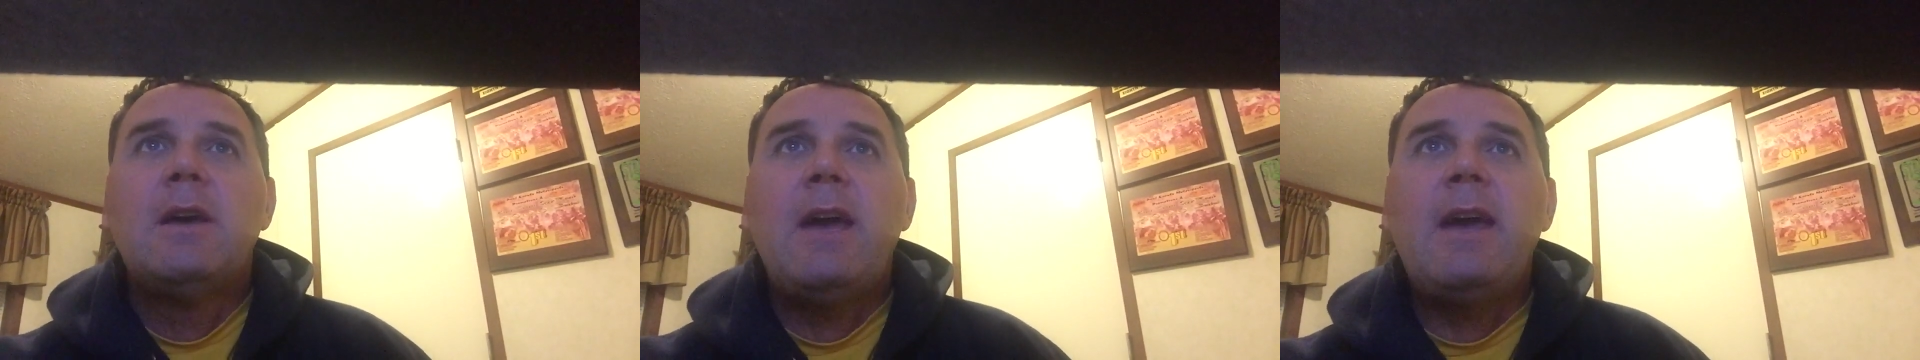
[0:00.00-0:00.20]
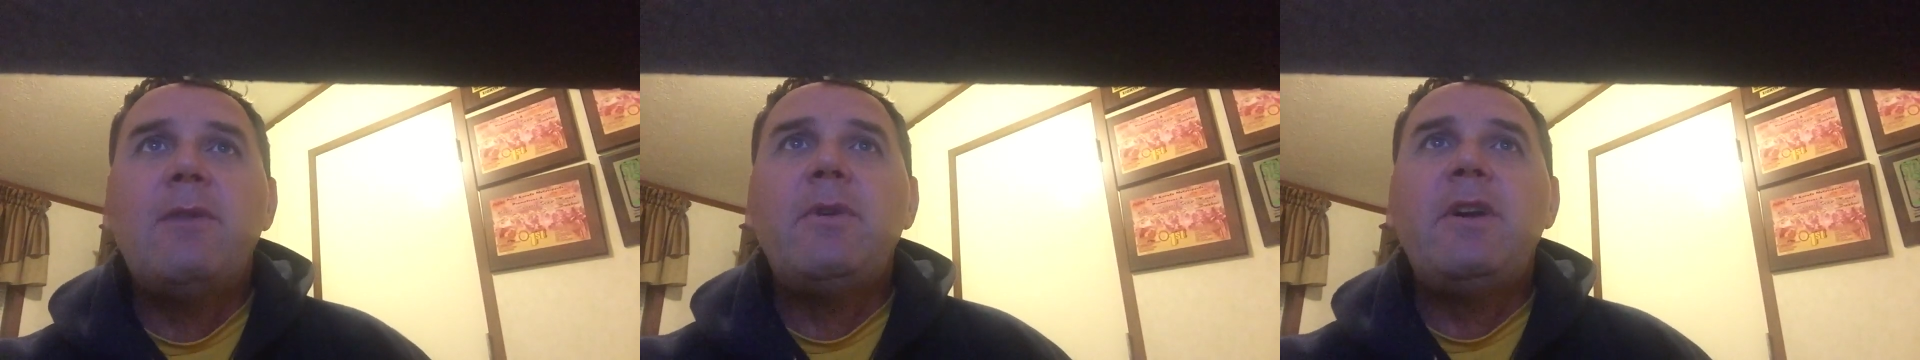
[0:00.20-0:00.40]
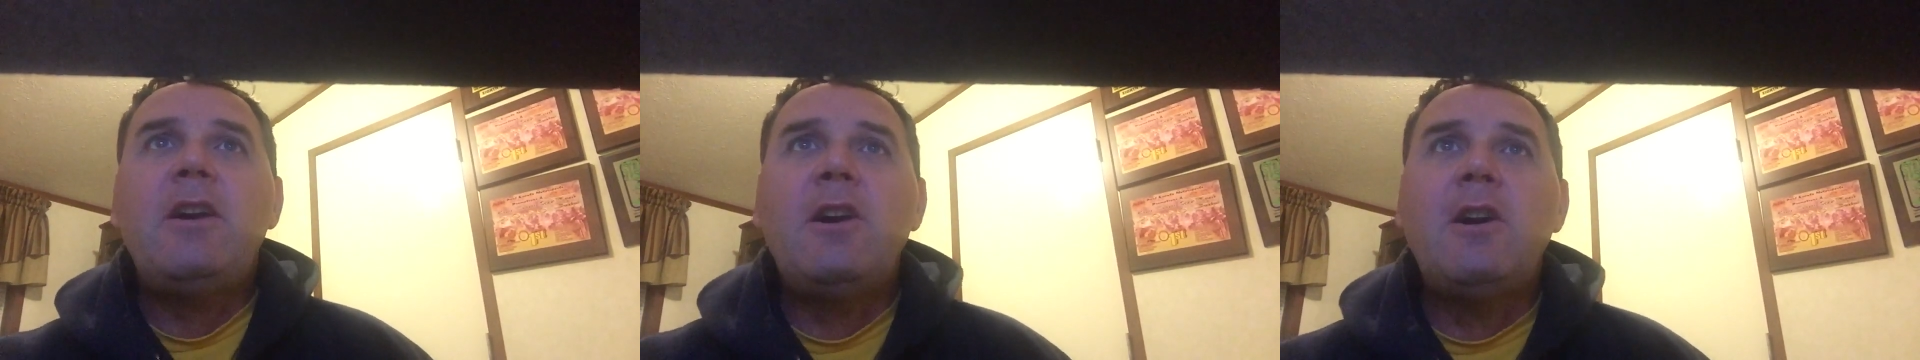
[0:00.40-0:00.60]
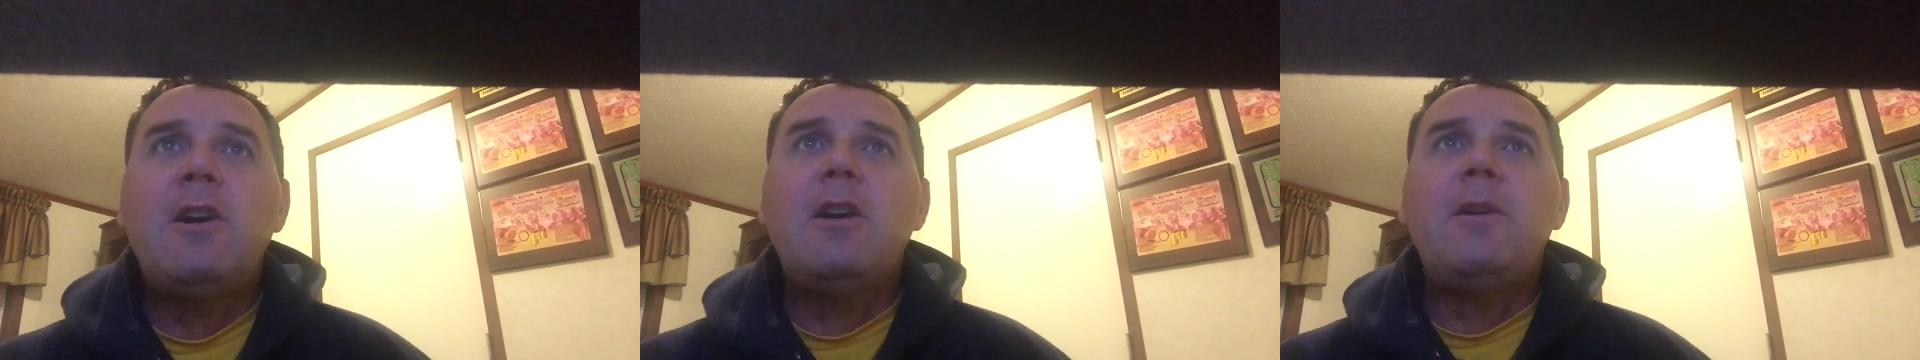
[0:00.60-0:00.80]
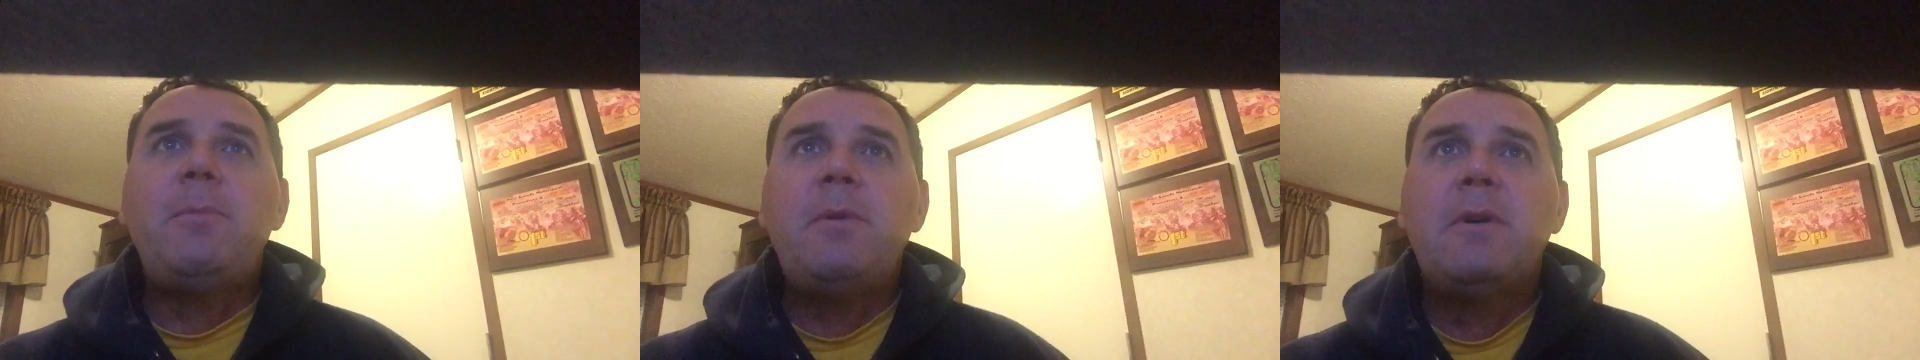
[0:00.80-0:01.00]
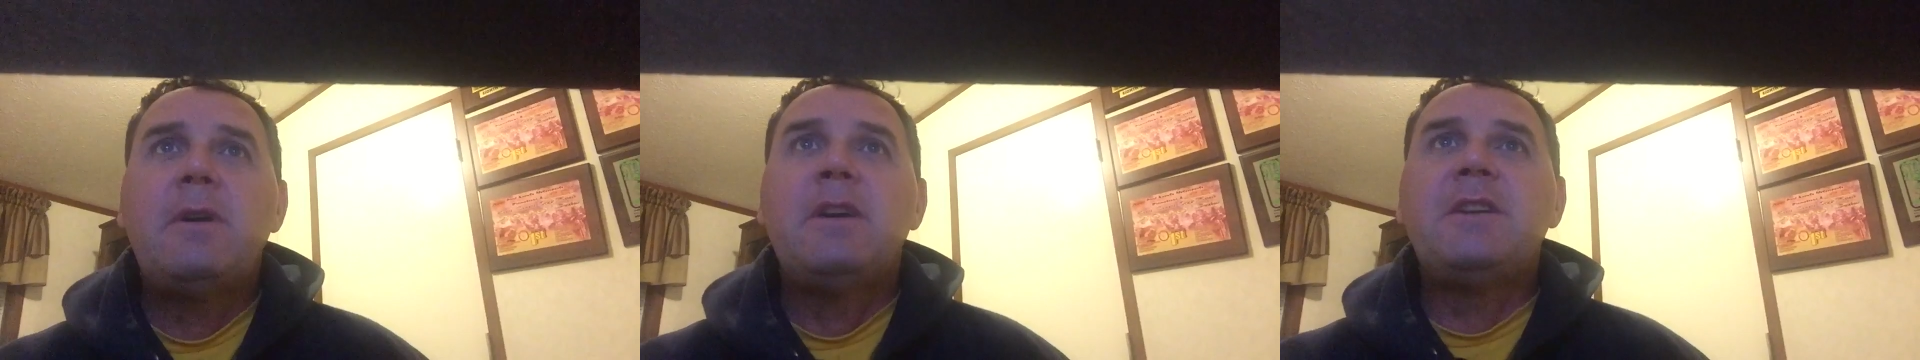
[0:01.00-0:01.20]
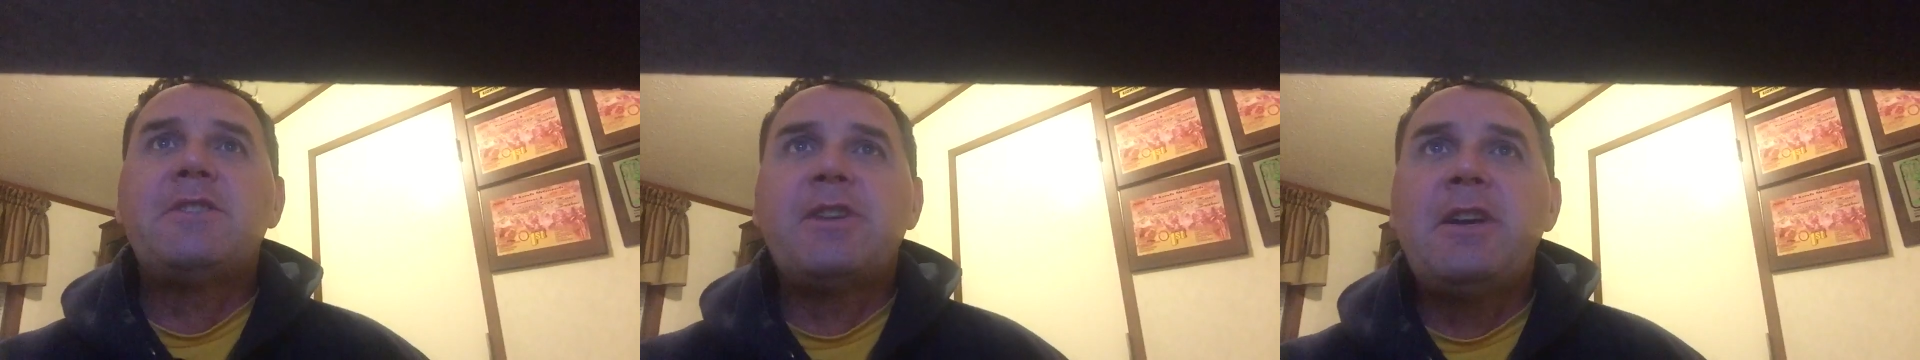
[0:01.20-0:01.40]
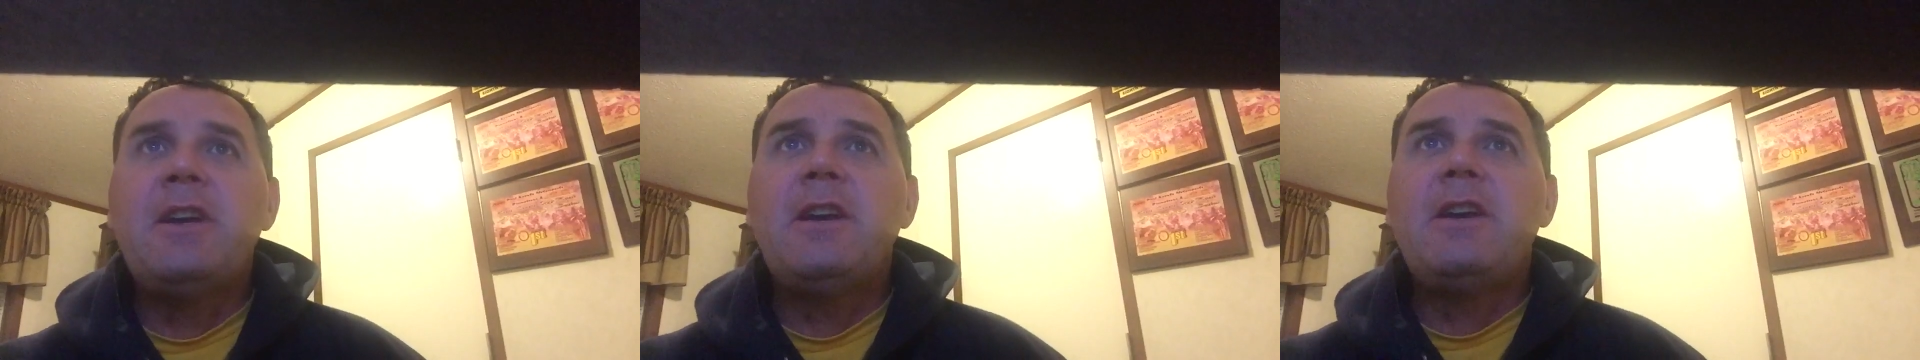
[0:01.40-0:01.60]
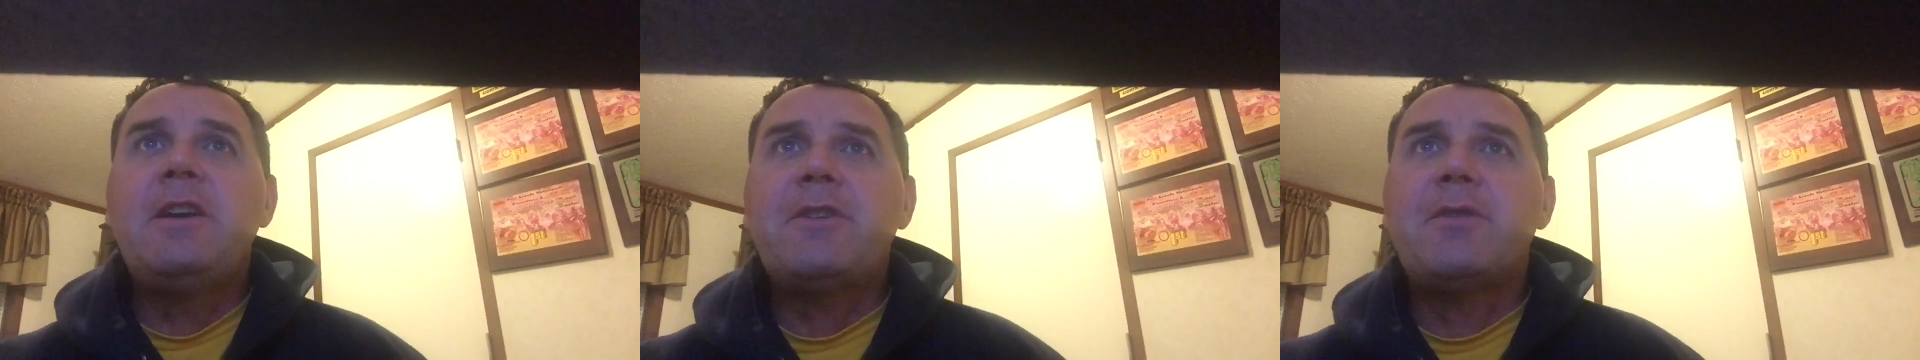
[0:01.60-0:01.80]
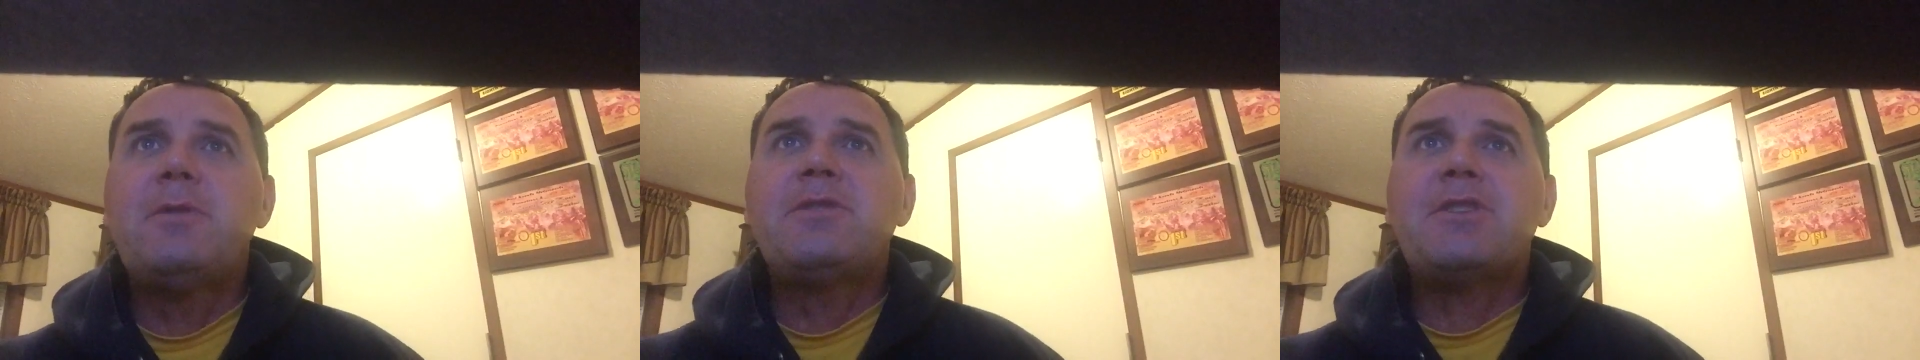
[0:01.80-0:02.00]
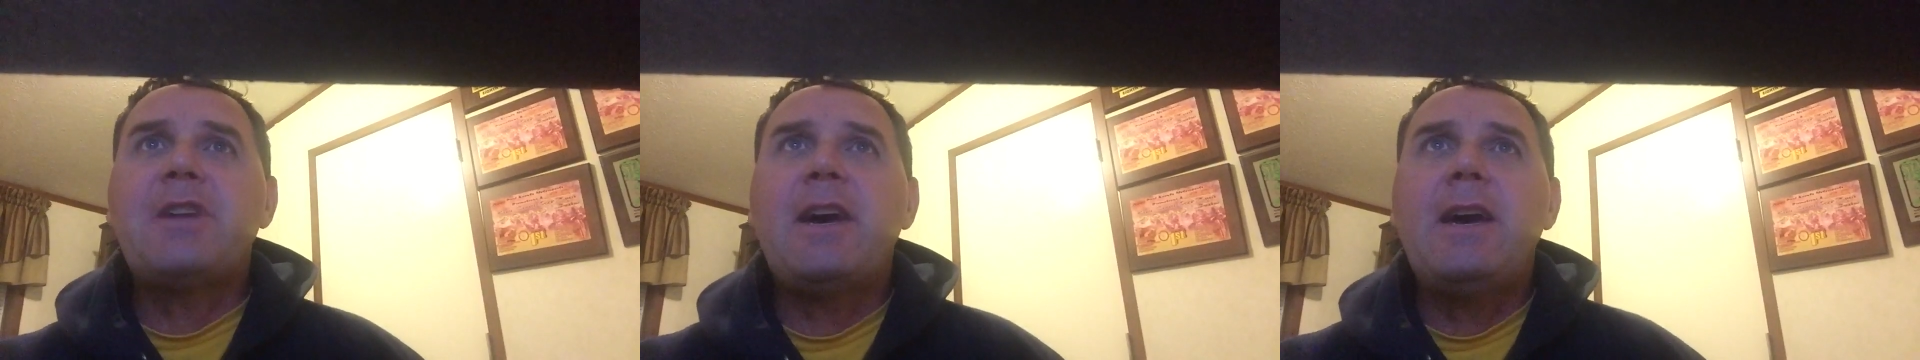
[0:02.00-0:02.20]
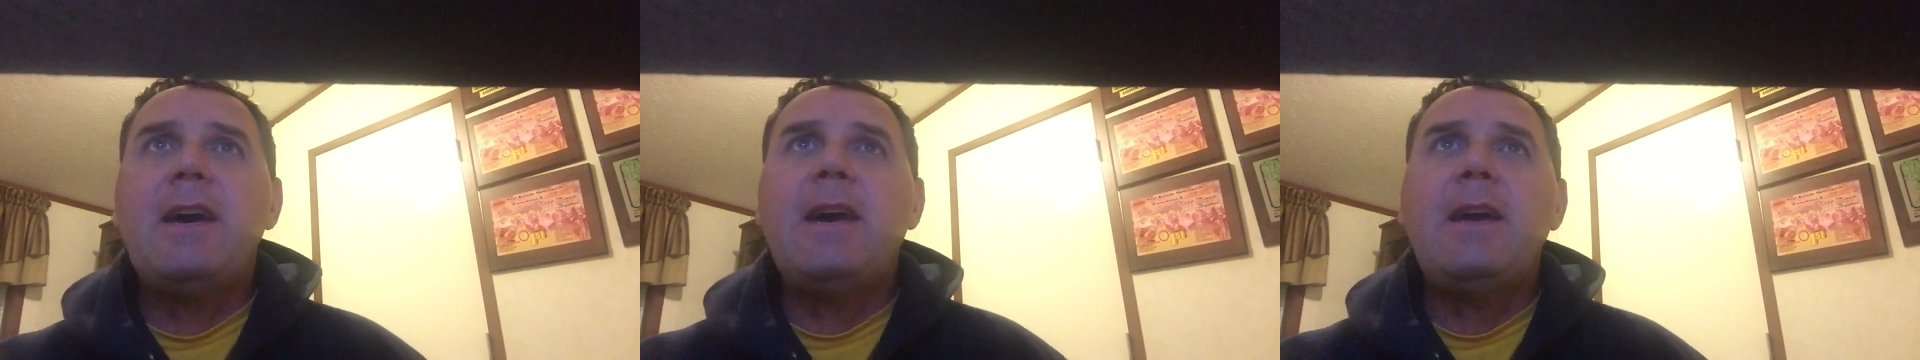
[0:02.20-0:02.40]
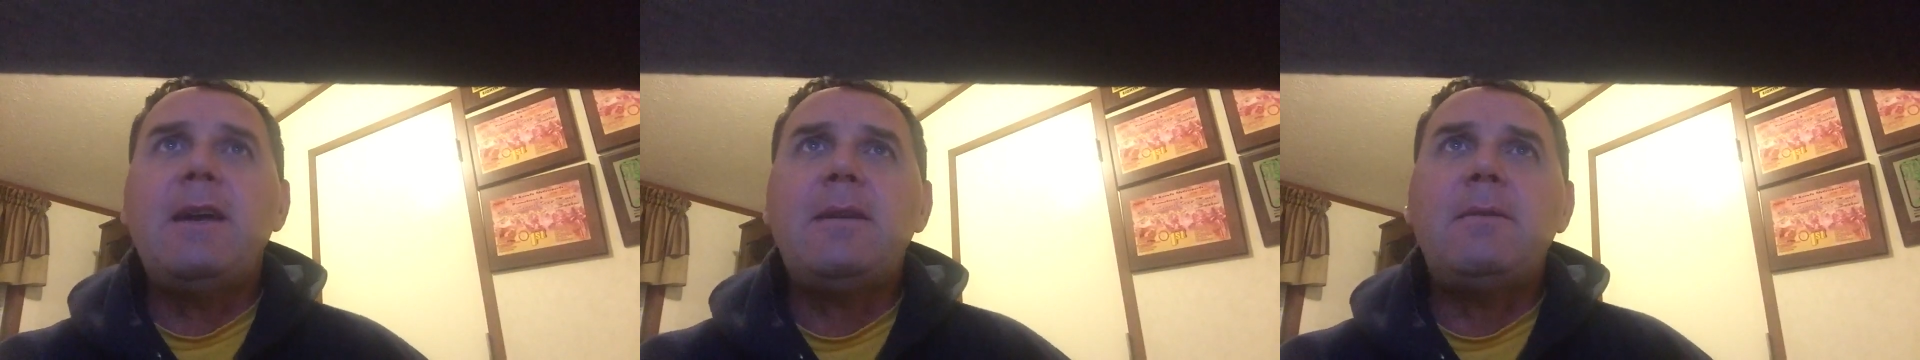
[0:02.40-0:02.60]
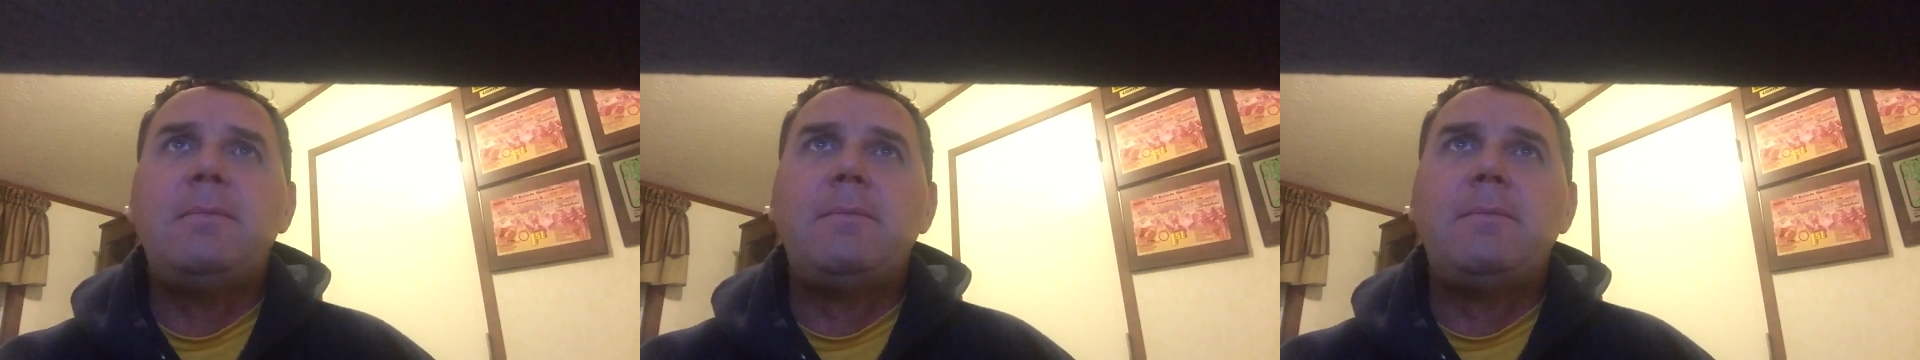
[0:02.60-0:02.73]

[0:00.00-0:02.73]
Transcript: and we hope it's here to stay.